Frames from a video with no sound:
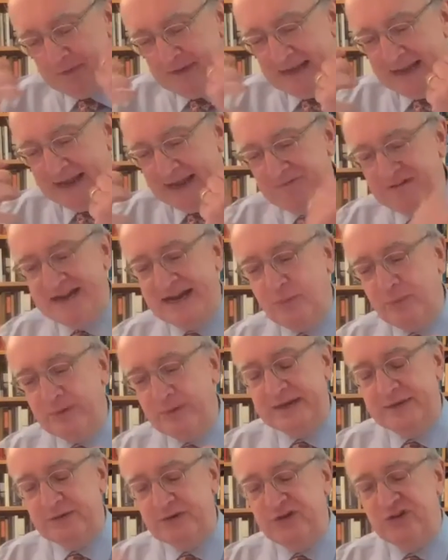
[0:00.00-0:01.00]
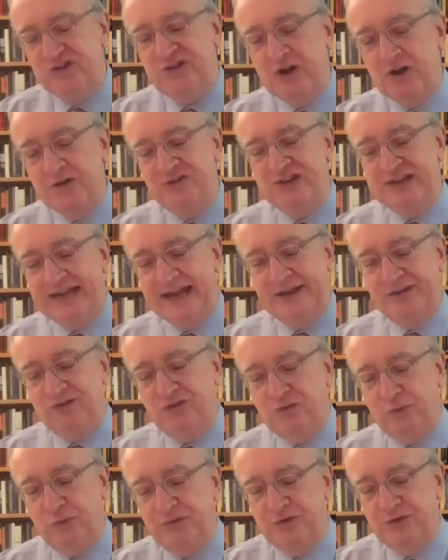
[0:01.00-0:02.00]
every now and then you start to get
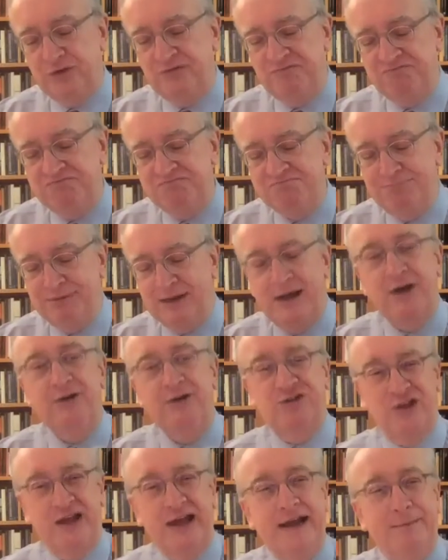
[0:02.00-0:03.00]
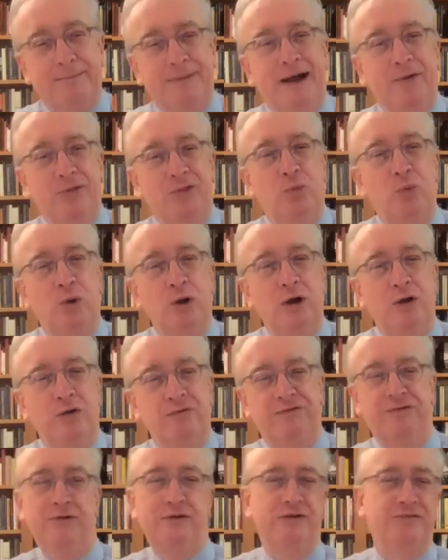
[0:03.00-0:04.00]
sort of blasé about the world,
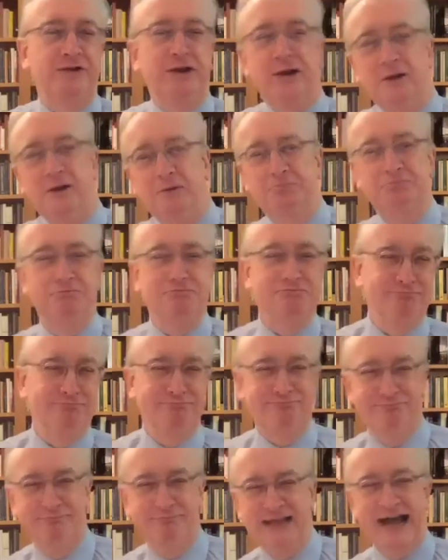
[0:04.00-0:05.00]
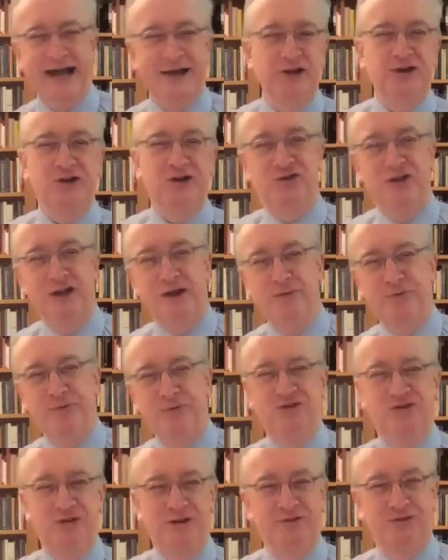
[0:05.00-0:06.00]
full of you know
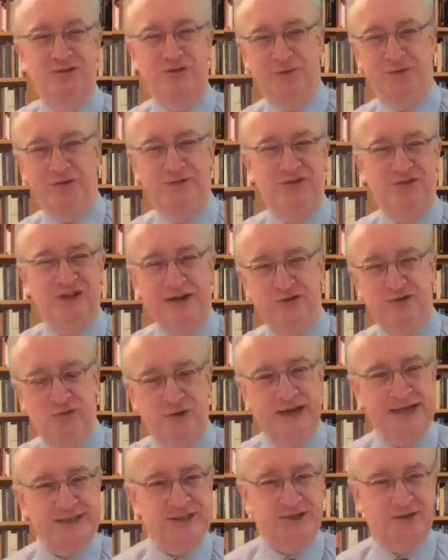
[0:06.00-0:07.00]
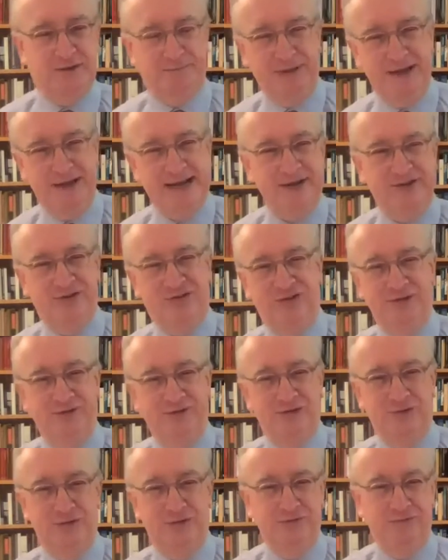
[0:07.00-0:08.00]
anecdotes and sort of sexual escapades and
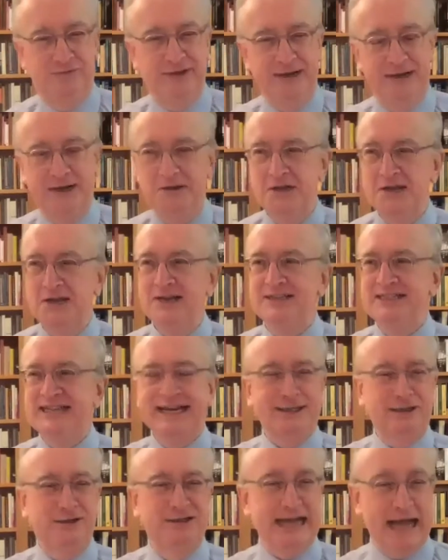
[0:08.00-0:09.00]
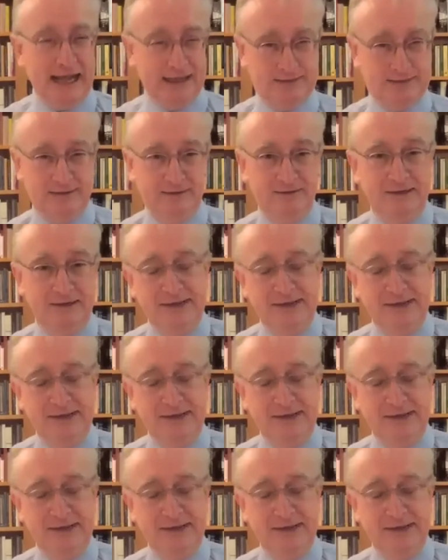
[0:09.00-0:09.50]
sort of you know tittle tattle,